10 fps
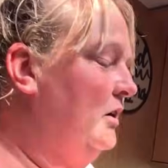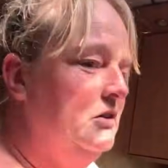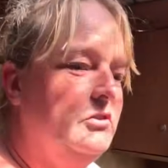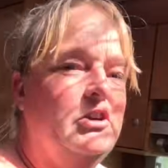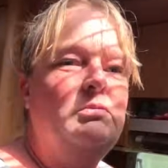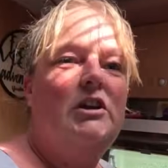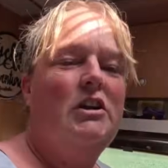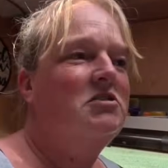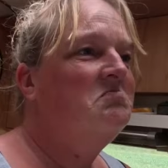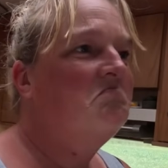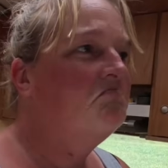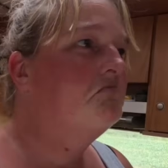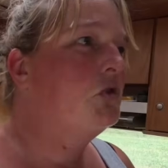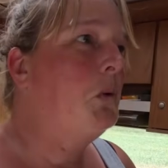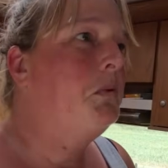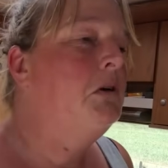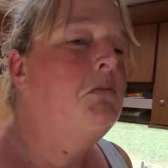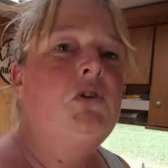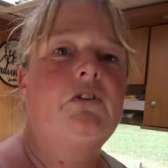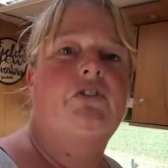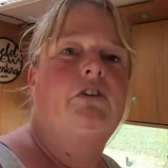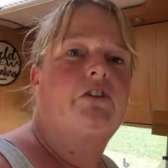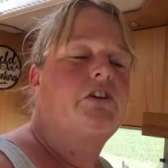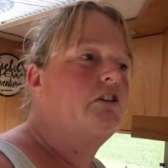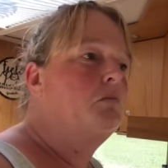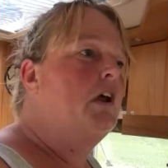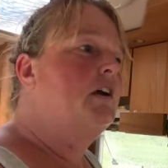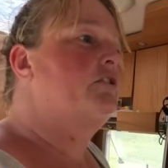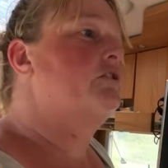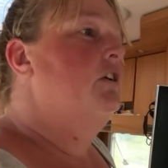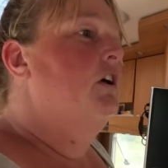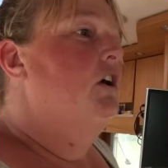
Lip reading: a couple of months since I did them last.